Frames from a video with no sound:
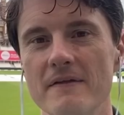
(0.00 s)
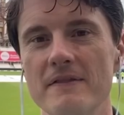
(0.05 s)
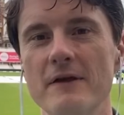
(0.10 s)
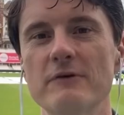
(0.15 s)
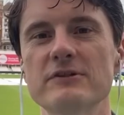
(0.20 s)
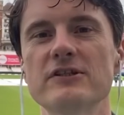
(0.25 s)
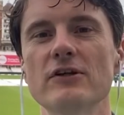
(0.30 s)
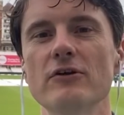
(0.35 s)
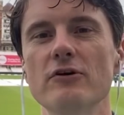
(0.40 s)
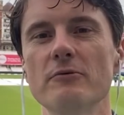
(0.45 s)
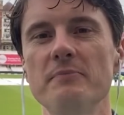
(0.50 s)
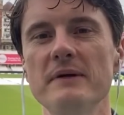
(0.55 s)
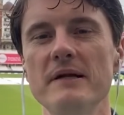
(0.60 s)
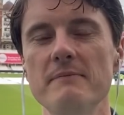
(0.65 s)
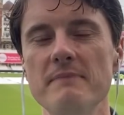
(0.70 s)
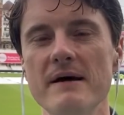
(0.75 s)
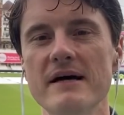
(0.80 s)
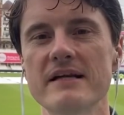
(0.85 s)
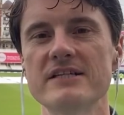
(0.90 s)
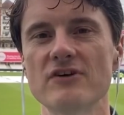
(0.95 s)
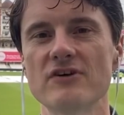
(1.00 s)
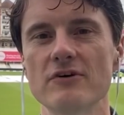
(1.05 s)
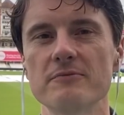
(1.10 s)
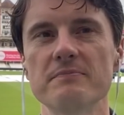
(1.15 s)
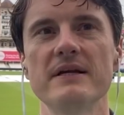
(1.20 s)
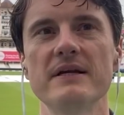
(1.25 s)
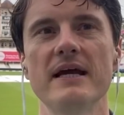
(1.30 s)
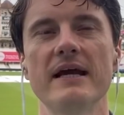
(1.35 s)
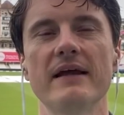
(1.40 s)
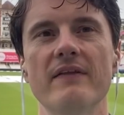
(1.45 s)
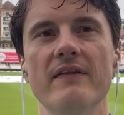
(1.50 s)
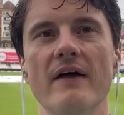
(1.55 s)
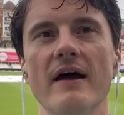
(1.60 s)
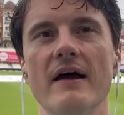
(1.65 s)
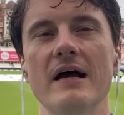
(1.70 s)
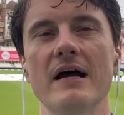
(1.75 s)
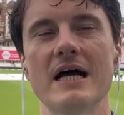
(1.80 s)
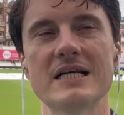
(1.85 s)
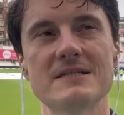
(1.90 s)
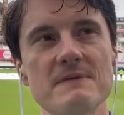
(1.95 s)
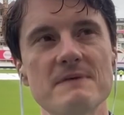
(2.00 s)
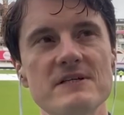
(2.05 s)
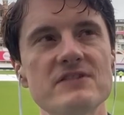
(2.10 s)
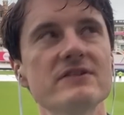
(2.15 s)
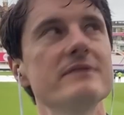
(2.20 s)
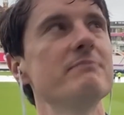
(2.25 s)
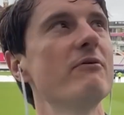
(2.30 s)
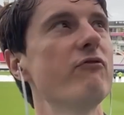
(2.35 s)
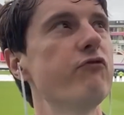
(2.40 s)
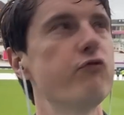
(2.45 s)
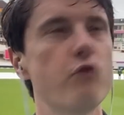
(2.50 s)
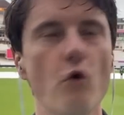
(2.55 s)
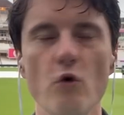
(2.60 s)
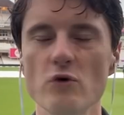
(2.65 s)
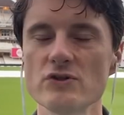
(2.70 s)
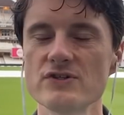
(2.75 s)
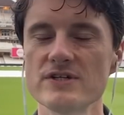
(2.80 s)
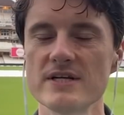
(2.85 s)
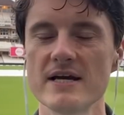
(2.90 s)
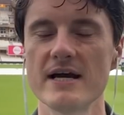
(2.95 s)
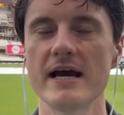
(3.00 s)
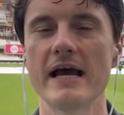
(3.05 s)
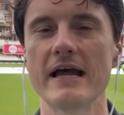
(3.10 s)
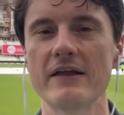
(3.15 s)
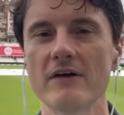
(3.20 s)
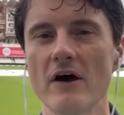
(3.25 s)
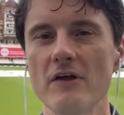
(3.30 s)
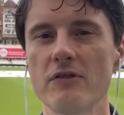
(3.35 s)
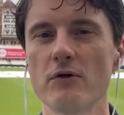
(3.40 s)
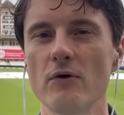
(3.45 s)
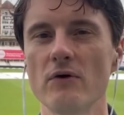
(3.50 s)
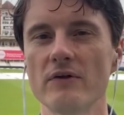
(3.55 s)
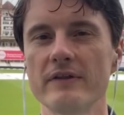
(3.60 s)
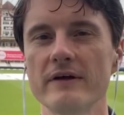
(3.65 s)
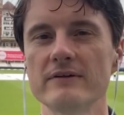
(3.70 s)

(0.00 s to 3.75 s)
is a little bit about his opening that, especially before today, I thought there was